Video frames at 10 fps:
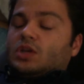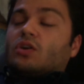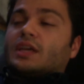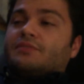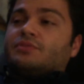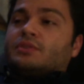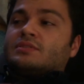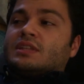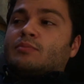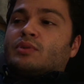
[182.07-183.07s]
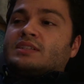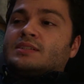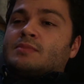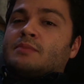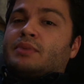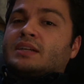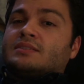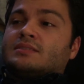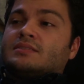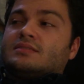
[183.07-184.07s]
Okay, if you don't stop pressing my
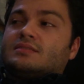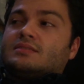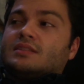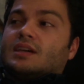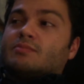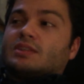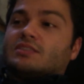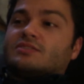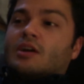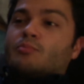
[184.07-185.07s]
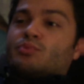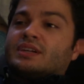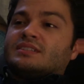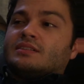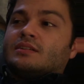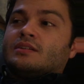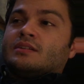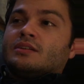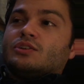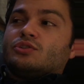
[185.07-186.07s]
buttons, I'm gonna start
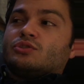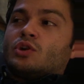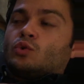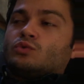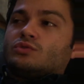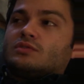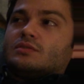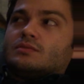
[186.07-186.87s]
pressing your nose.